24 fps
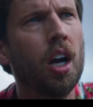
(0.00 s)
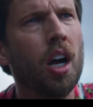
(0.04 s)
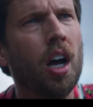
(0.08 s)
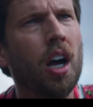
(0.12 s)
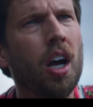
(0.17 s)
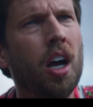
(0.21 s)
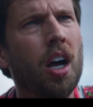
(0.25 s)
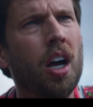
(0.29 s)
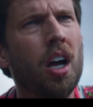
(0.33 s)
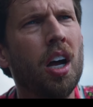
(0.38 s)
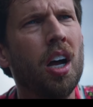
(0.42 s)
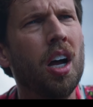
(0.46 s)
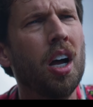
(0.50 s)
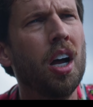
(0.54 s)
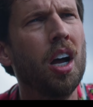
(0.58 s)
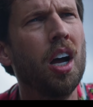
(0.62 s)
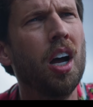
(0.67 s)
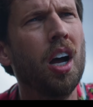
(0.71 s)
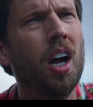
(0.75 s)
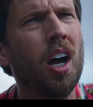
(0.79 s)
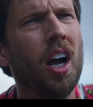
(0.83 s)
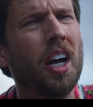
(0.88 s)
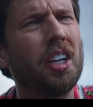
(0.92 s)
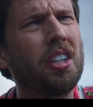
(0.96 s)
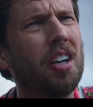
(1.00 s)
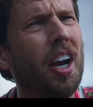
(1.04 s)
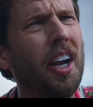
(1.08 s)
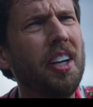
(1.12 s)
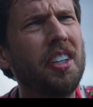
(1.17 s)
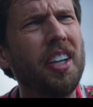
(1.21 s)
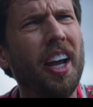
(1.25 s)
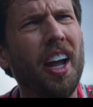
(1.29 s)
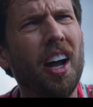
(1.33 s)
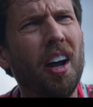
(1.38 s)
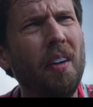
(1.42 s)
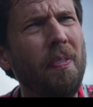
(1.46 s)
I
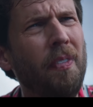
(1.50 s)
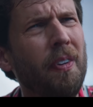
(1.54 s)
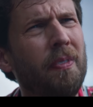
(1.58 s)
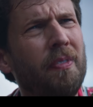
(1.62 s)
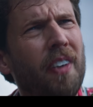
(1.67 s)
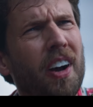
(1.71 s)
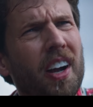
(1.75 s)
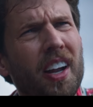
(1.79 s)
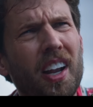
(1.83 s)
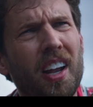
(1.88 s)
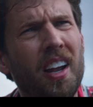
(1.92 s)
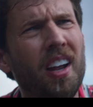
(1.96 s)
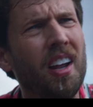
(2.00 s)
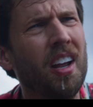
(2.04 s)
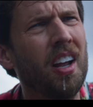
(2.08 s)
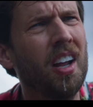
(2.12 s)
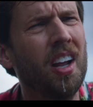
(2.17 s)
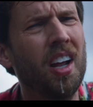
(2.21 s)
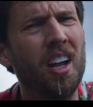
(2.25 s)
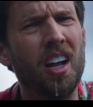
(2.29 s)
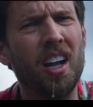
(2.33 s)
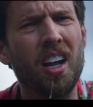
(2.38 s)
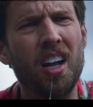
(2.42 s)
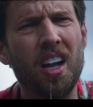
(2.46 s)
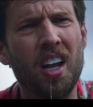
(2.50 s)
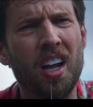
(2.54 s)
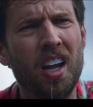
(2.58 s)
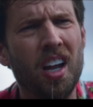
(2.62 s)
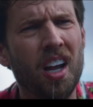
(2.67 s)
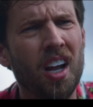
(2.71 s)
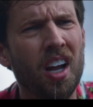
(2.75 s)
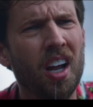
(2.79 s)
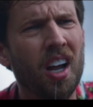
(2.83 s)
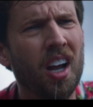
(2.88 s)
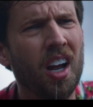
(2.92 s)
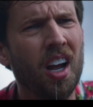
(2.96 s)
tried to help him,
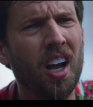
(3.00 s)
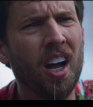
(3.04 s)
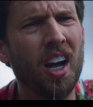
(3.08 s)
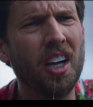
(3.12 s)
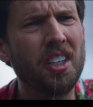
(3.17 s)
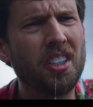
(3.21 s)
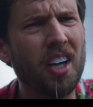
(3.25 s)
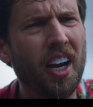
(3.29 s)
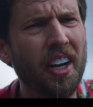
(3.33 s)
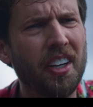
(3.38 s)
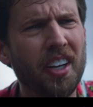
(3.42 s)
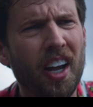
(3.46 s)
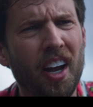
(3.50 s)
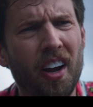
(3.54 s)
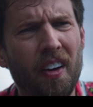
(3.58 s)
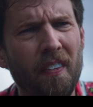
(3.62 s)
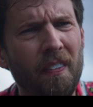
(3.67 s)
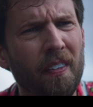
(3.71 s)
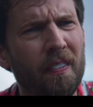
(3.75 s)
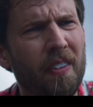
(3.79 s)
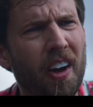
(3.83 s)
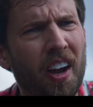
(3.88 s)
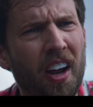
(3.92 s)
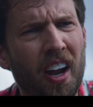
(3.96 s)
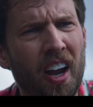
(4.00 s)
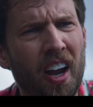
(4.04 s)
but I tried to help him.